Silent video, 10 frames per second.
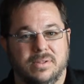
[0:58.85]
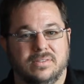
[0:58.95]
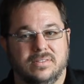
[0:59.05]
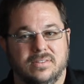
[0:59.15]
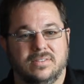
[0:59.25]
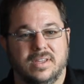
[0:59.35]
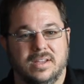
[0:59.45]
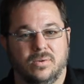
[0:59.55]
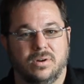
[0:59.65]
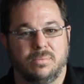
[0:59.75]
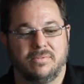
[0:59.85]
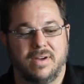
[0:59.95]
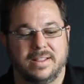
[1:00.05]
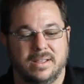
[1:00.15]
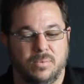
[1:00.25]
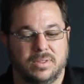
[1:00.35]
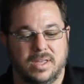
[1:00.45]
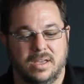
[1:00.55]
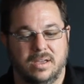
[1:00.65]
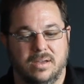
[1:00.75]
businesses in order to provide them with
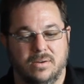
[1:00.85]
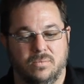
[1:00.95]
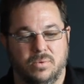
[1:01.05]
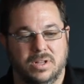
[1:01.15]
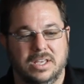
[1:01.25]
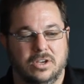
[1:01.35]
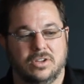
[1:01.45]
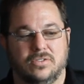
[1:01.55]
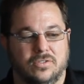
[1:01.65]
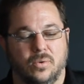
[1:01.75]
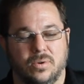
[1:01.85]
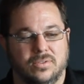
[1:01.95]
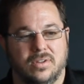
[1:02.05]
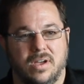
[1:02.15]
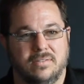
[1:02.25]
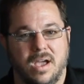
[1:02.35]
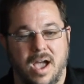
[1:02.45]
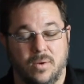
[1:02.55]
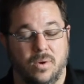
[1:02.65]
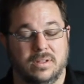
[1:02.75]
a really good source of
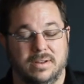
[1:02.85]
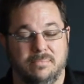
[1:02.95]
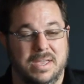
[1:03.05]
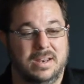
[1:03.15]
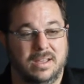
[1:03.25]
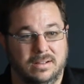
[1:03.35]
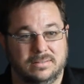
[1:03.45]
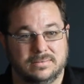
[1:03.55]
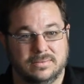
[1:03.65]
high quality media